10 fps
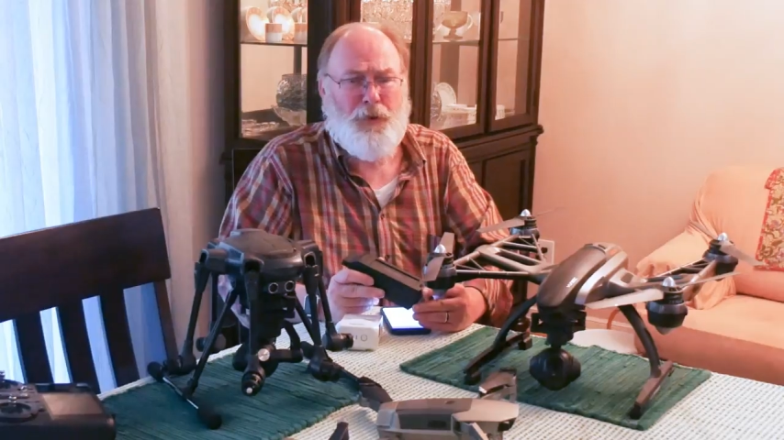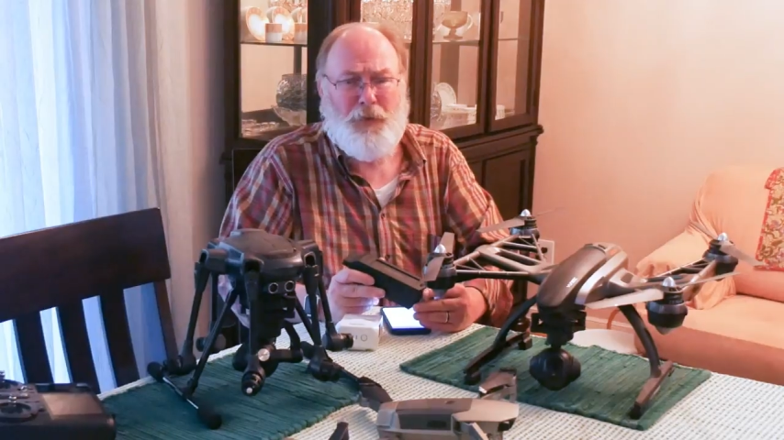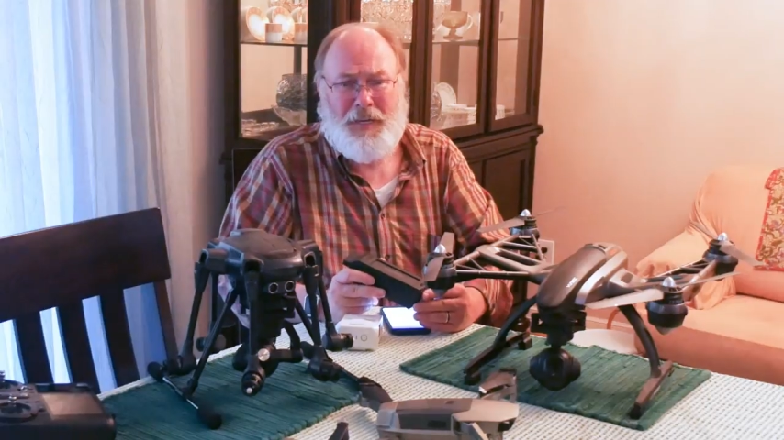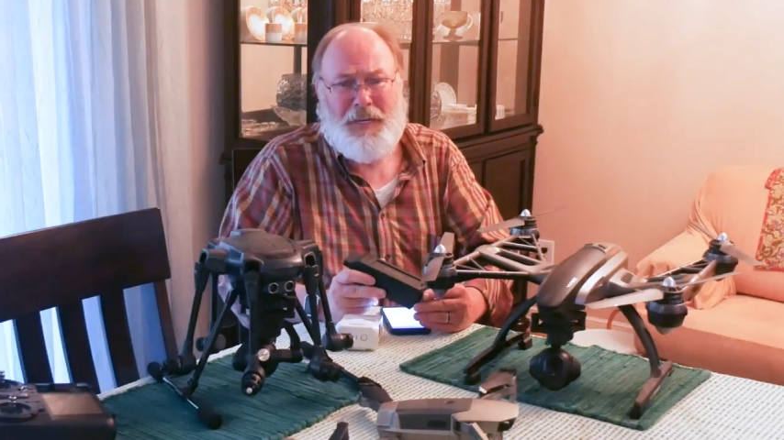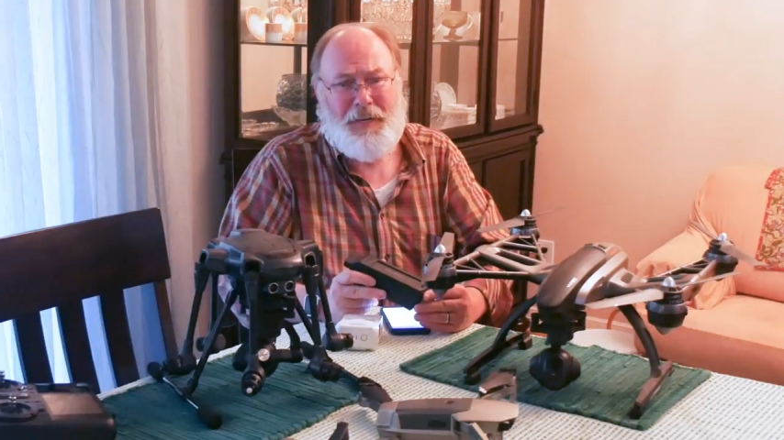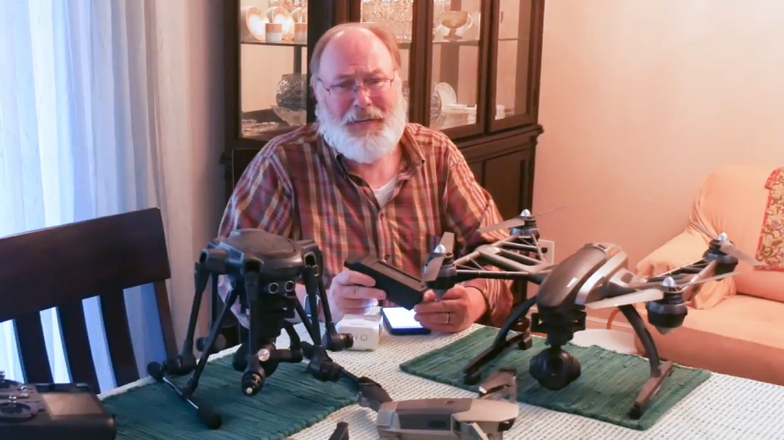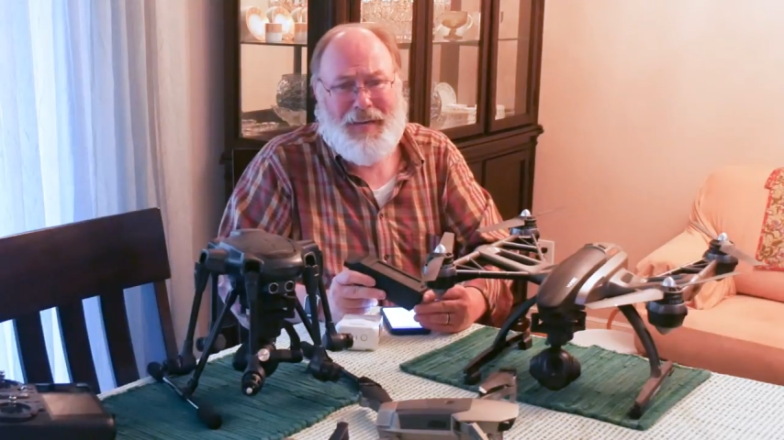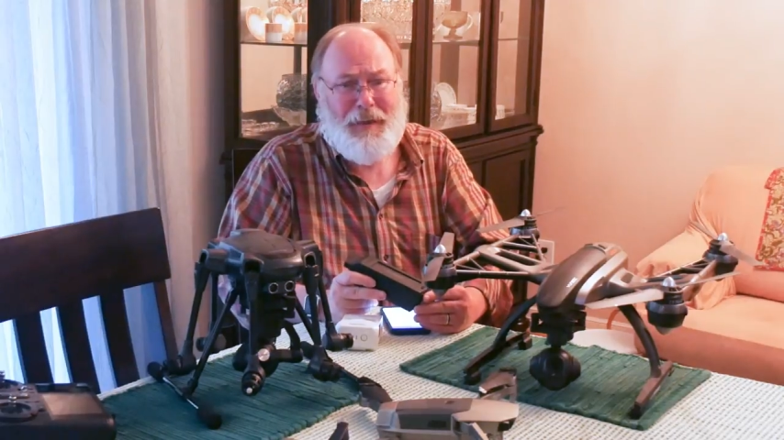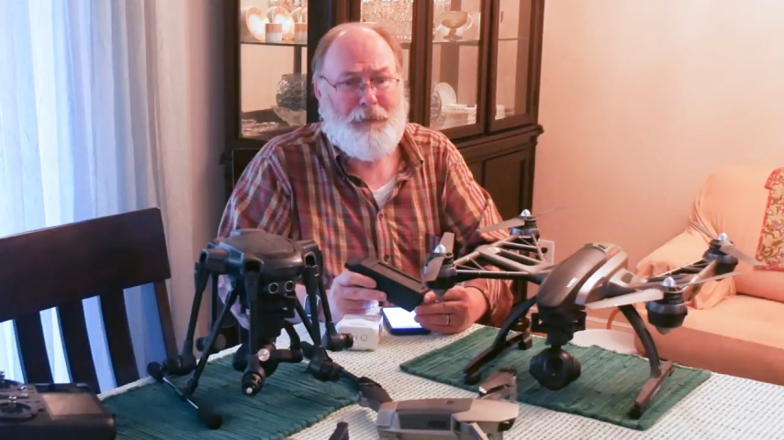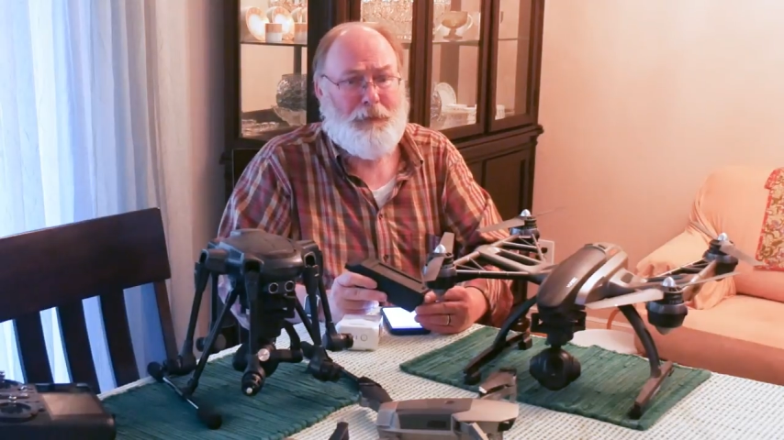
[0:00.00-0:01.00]
there's no need to
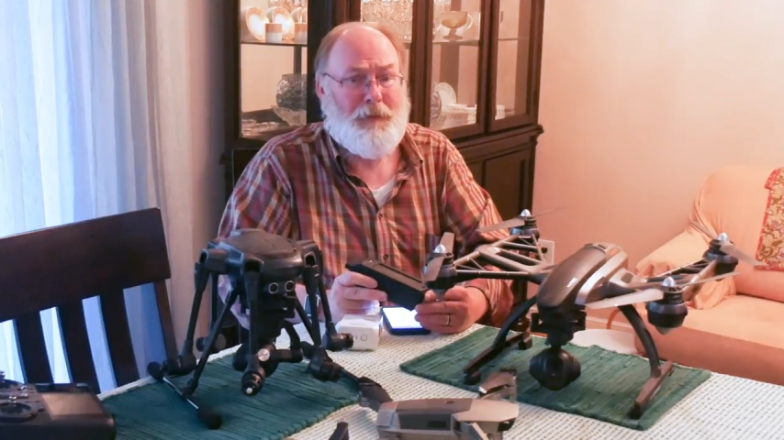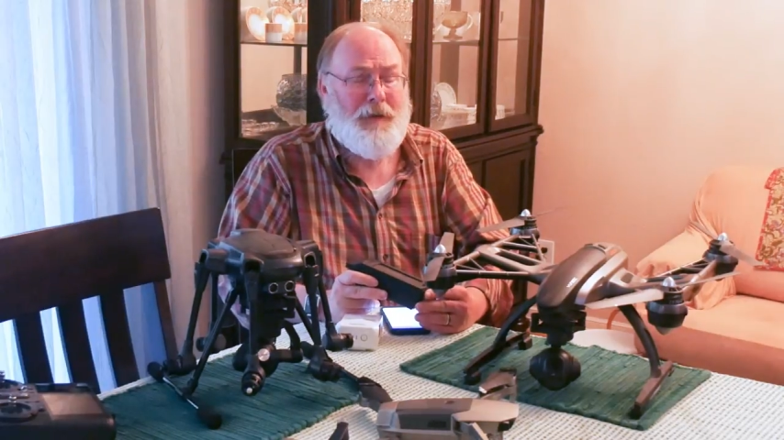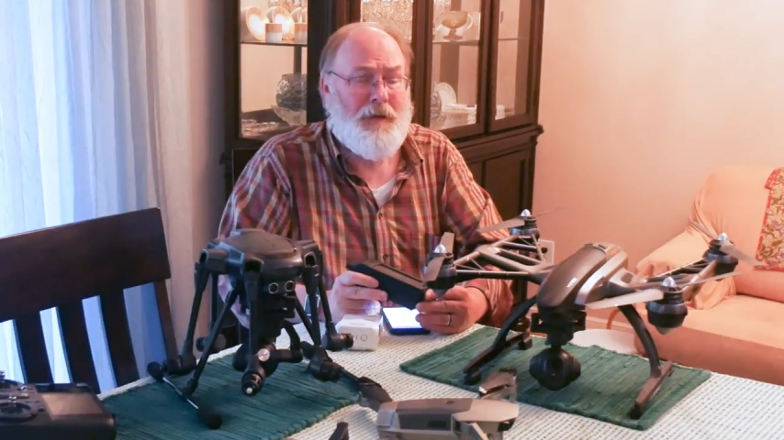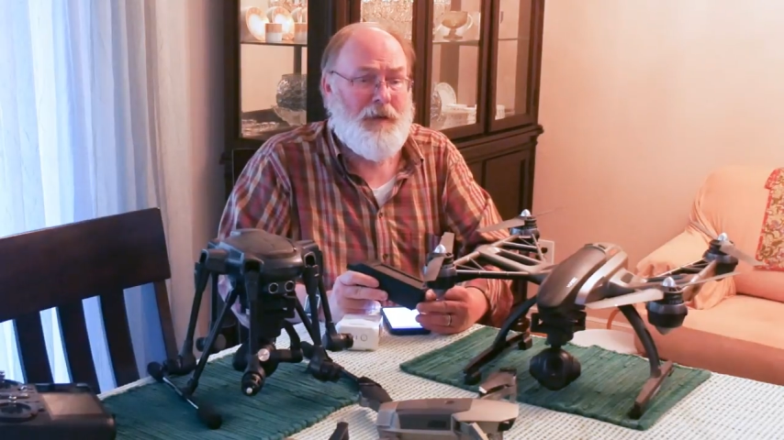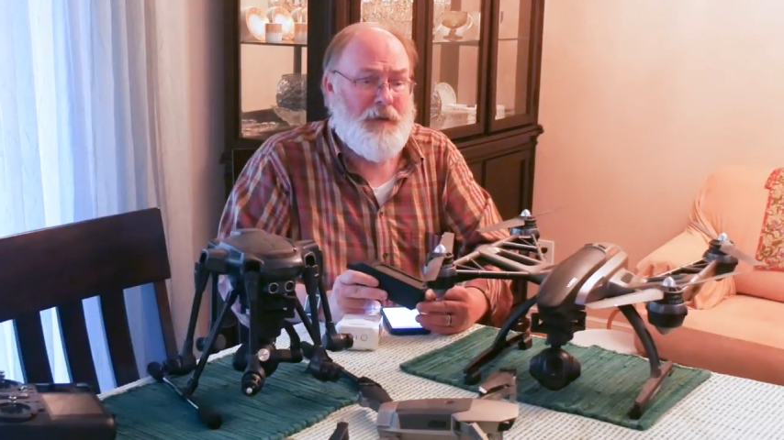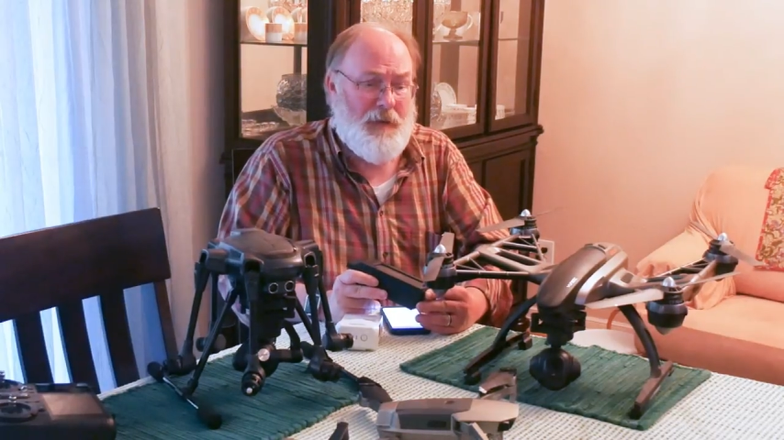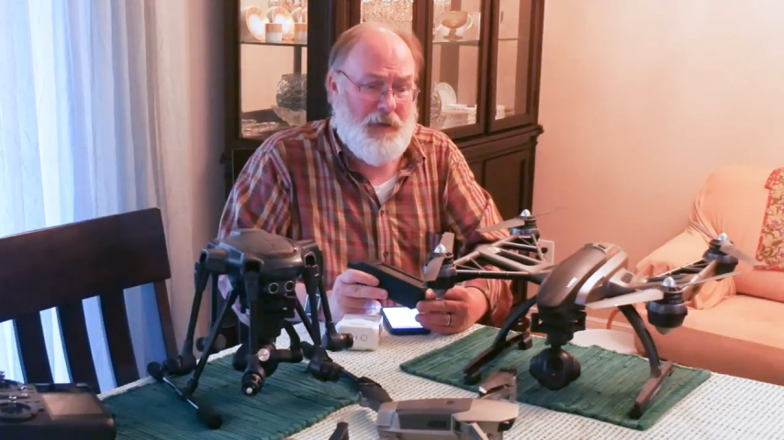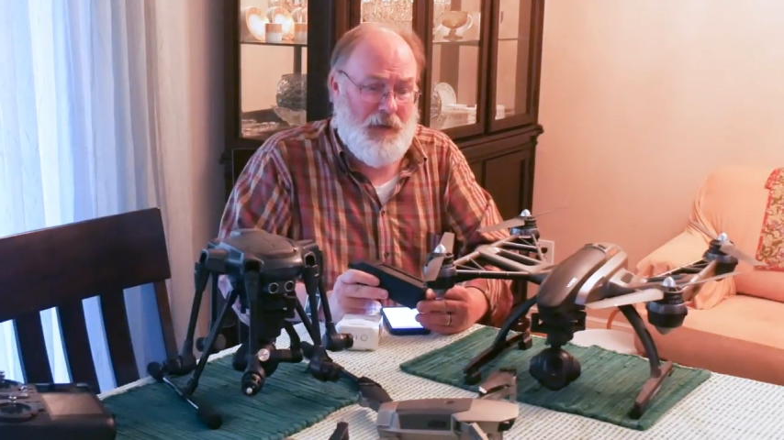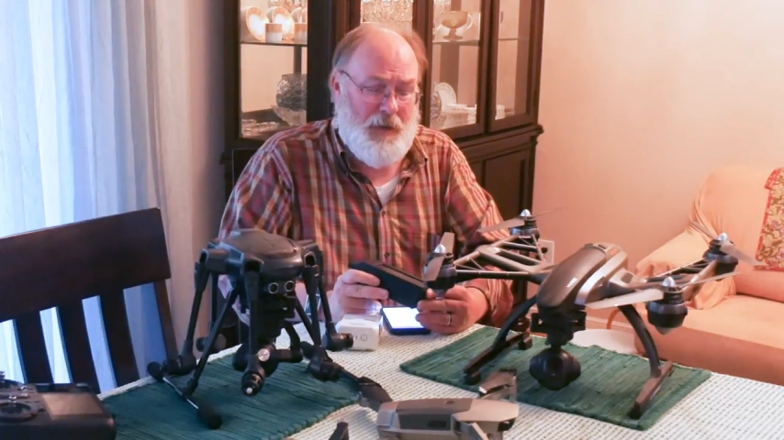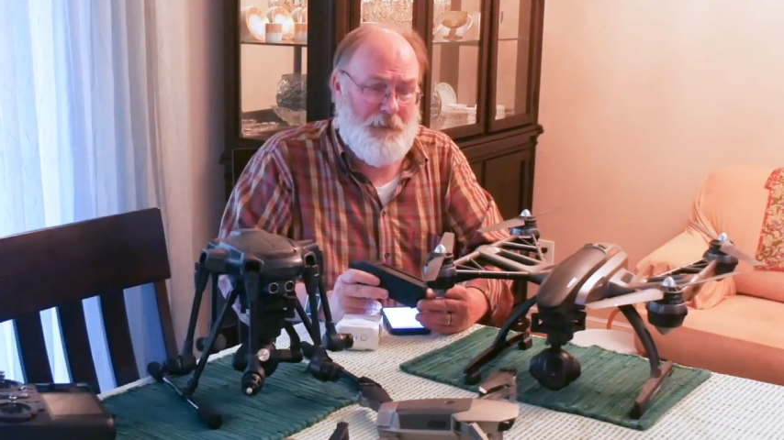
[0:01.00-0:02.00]
keep
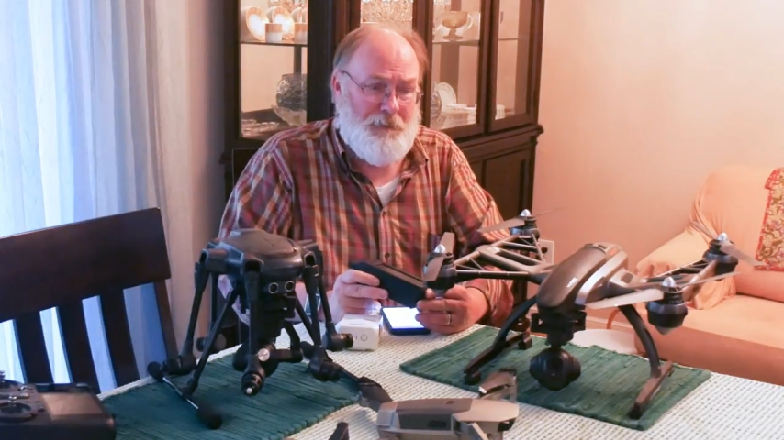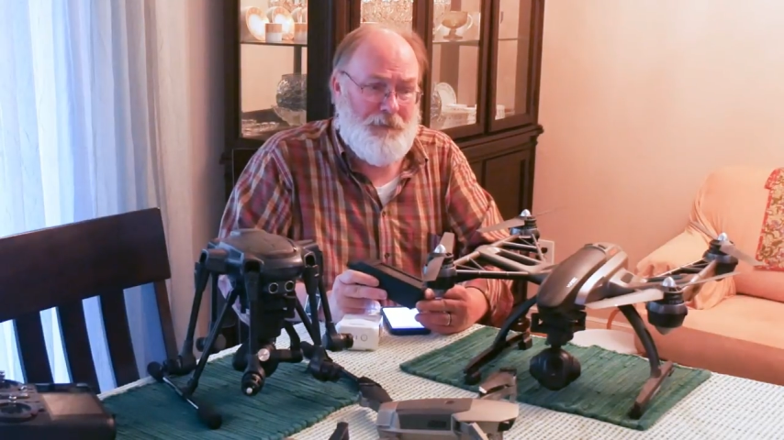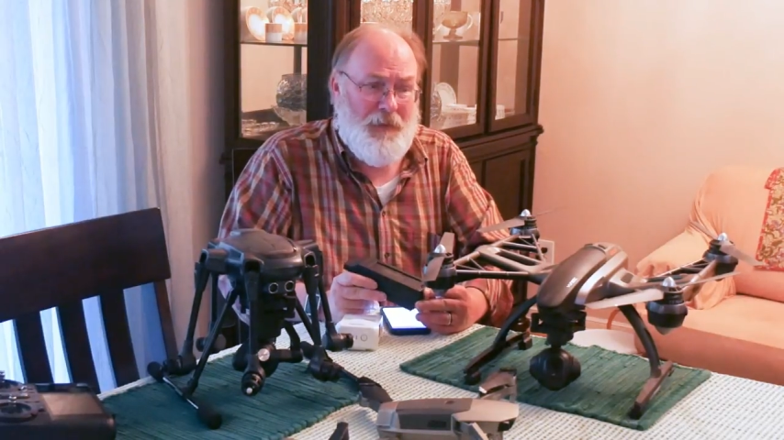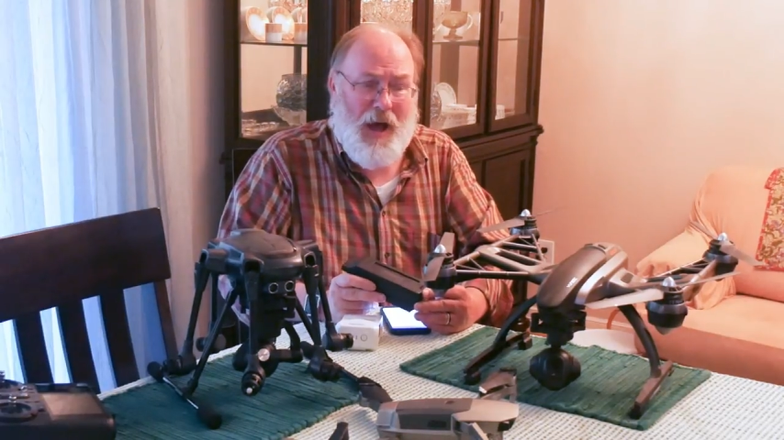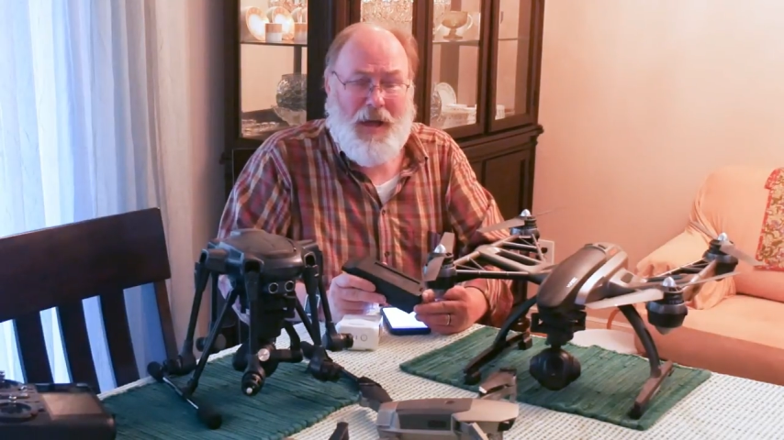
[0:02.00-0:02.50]
them.